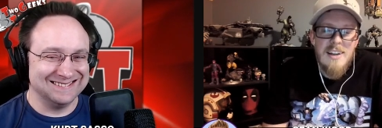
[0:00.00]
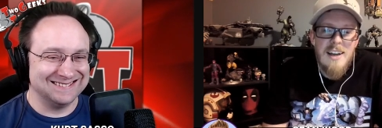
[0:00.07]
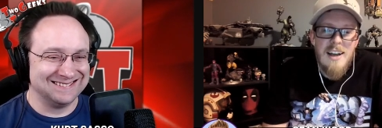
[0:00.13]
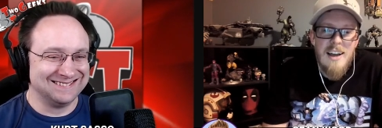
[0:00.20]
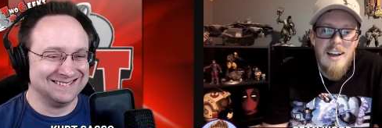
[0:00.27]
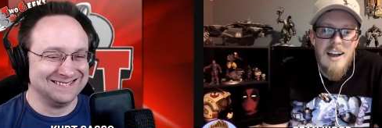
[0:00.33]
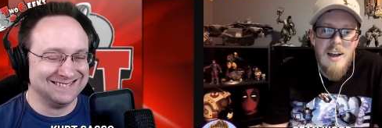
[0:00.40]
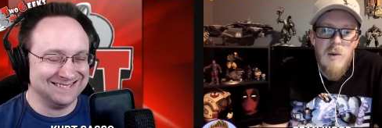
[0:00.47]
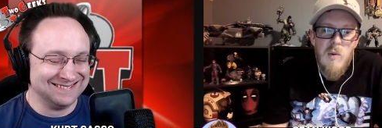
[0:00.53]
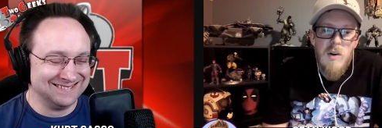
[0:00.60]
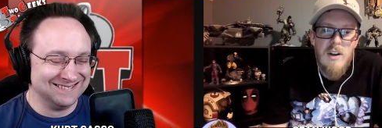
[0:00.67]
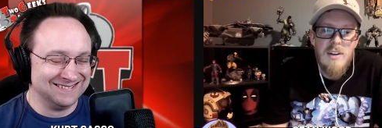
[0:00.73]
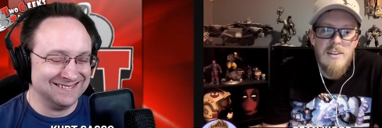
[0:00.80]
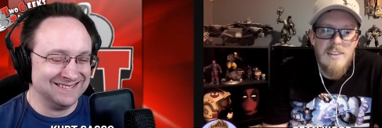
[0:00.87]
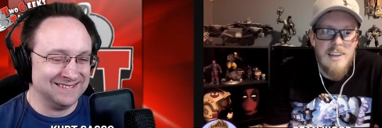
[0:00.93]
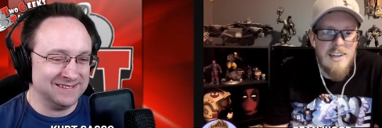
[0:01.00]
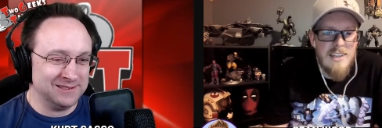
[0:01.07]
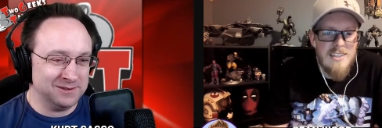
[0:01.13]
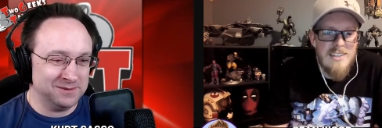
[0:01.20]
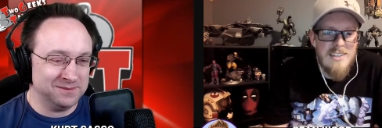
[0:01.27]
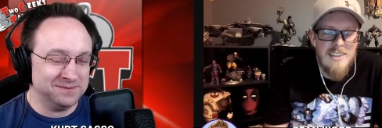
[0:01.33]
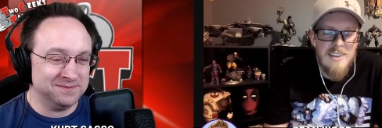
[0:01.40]
Speaker 1: I want, like
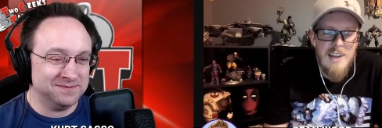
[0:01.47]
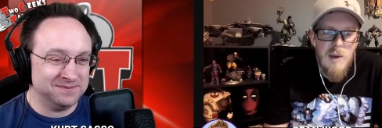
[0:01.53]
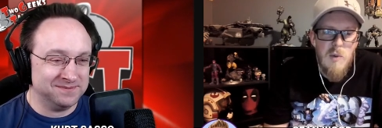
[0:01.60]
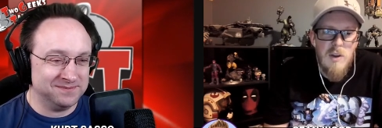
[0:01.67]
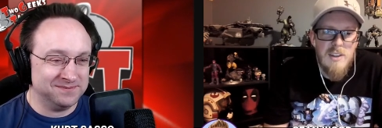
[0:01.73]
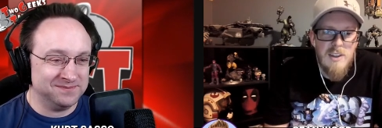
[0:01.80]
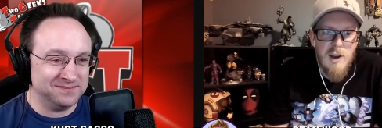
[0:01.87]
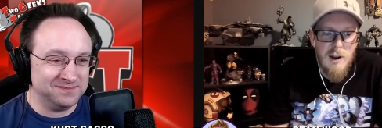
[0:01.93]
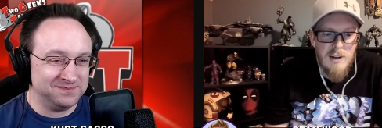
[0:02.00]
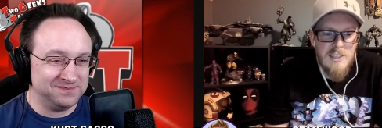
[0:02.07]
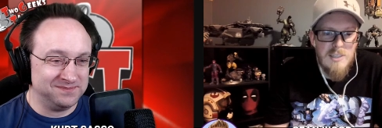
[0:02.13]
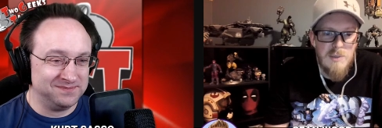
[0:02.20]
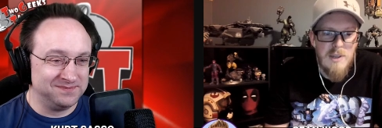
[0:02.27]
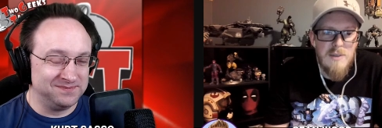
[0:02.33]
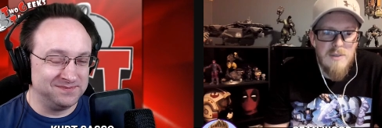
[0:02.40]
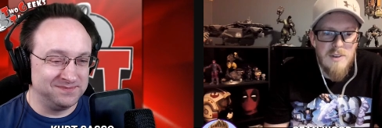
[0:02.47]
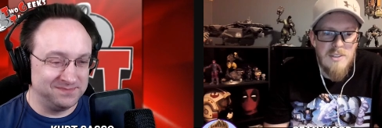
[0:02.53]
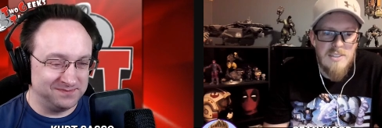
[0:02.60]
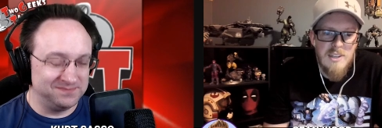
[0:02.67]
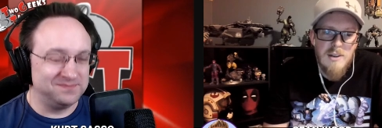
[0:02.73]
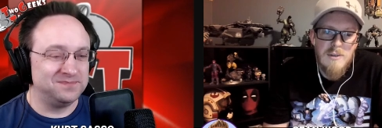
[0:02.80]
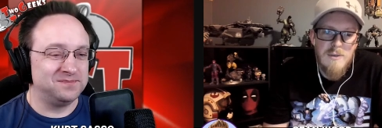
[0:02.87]
I said, I want the art to speak for
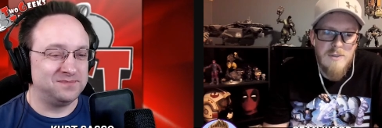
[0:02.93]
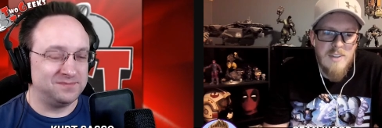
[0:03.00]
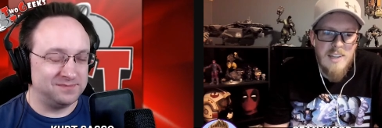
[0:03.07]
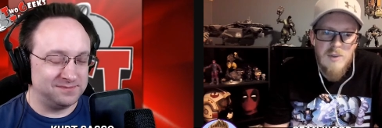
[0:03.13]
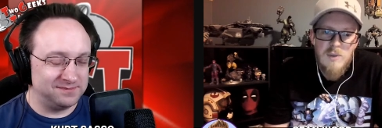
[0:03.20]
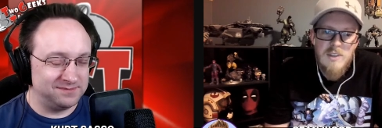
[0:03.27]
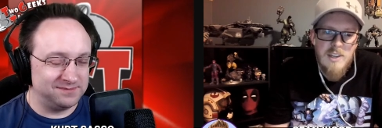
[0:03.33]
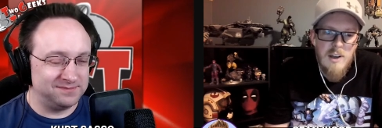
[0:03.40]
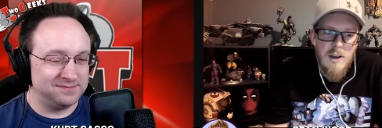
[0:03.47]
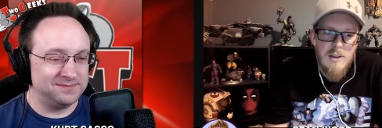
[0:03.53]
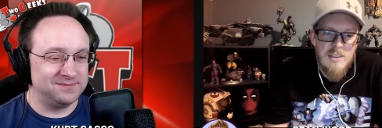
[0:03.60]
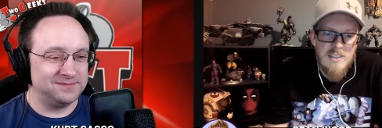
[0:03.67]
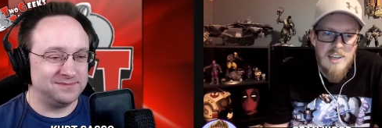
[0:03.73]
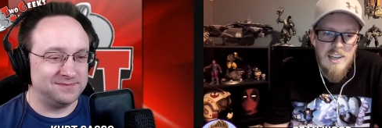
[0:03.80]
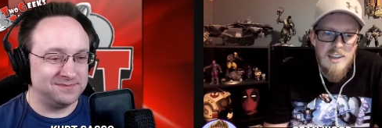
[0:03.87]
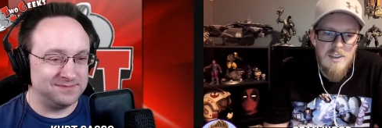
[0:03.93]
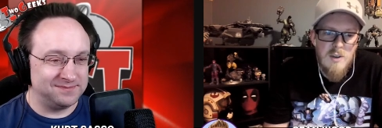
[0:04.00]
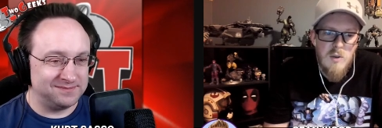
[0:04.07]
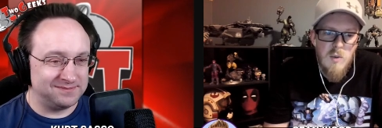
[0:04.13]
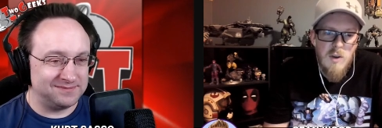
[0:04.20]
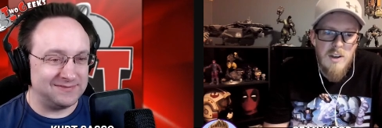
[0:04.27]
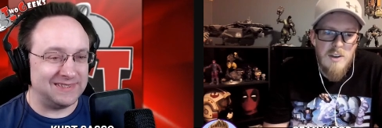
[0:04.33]
itself, and that's what they all say.
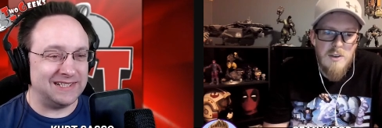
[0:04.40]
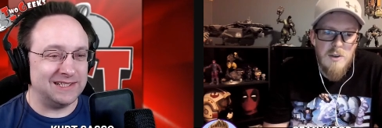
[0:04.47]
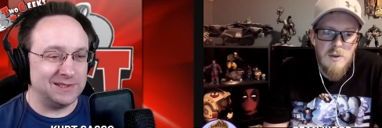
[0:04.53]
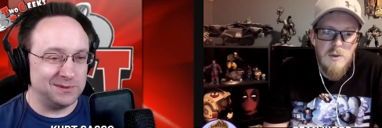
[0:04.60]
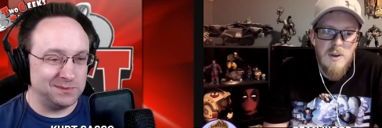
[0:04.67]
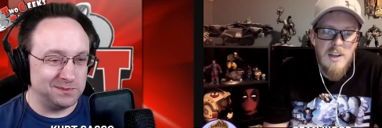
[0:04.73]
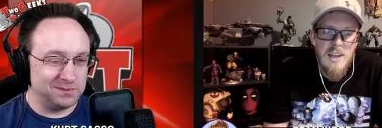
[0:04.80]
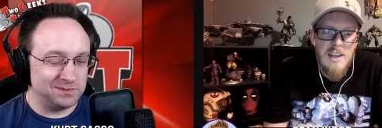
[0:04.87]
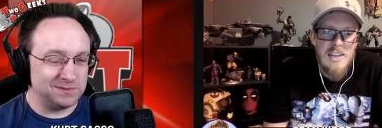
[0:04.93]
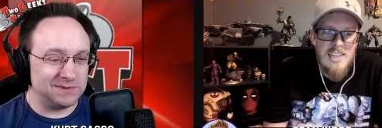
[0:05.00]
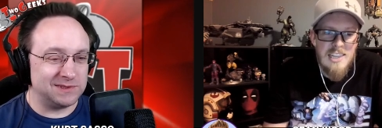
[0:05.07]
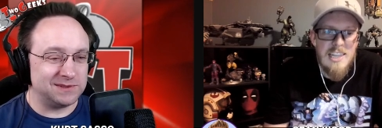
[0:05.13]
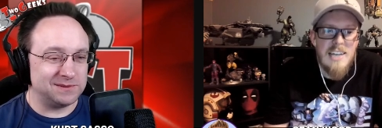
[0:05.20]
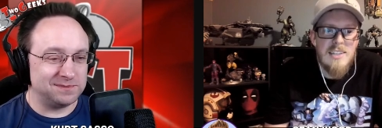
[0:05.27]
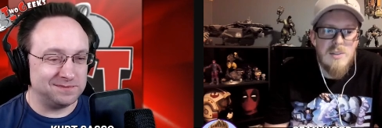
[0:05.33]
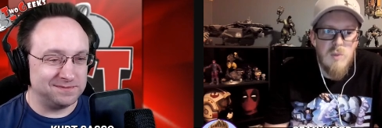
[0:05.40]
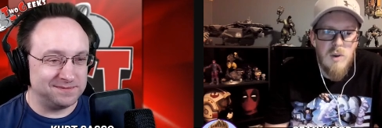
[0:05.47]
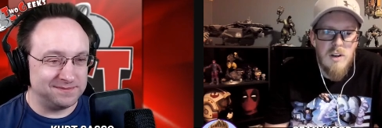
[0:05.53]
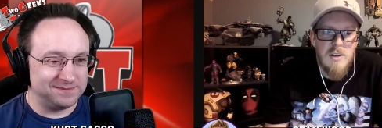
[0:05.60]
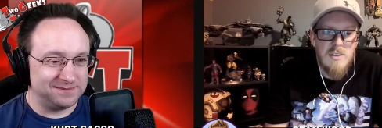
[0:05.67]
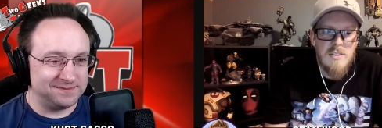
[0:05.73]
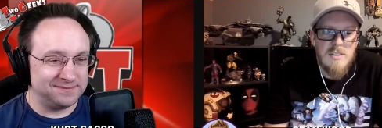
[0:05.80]
You want to do less
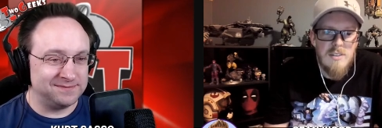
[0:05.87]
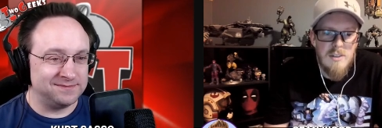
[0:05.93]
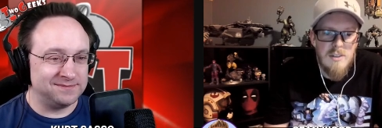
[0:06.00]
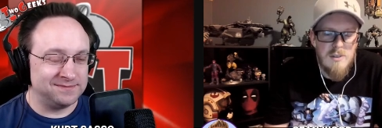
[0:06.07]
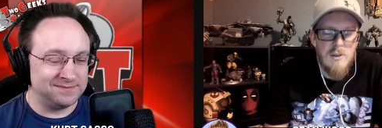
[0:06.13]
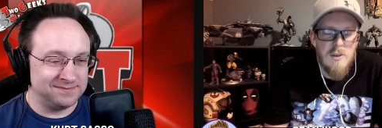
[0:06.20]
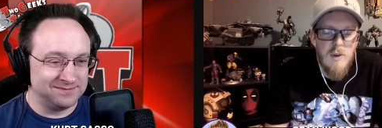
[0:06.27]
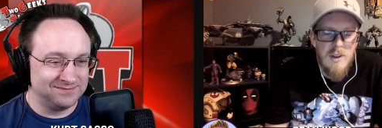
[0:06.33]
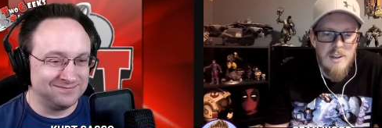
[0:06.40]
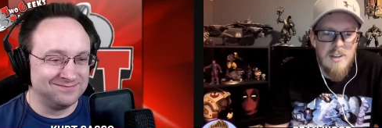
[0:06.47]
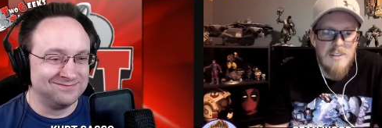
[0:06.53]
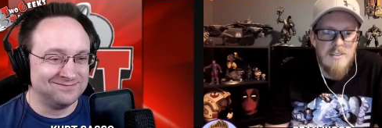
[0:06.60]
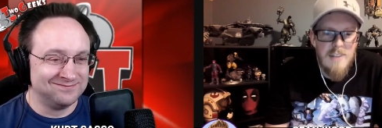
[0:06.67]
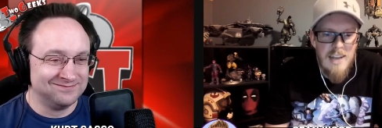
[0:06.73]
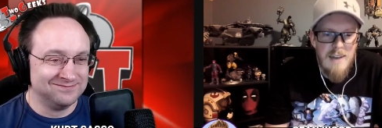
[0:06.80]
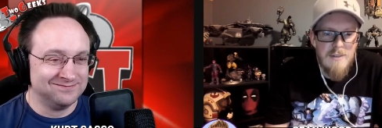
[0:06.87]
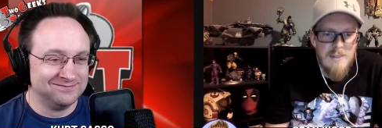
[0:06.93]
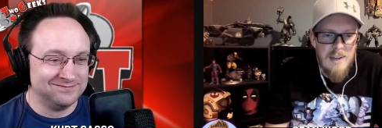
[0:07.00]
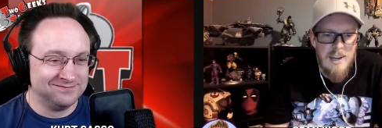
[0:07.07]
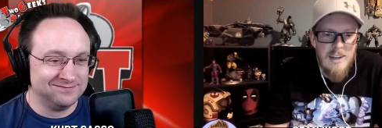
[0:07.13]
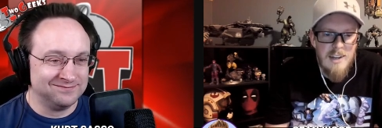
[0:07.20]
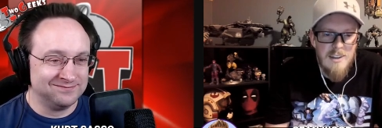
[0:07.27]
words. You still want to have
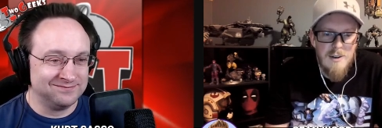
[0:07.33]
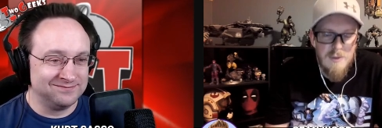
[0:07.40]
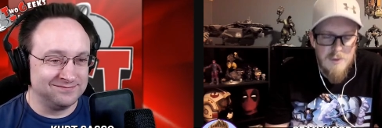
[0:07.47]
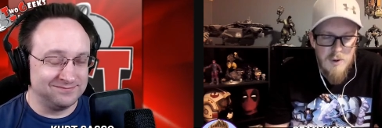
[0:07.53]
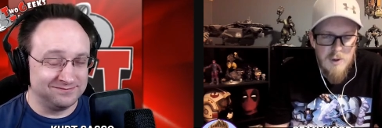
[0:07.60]
dialogue, of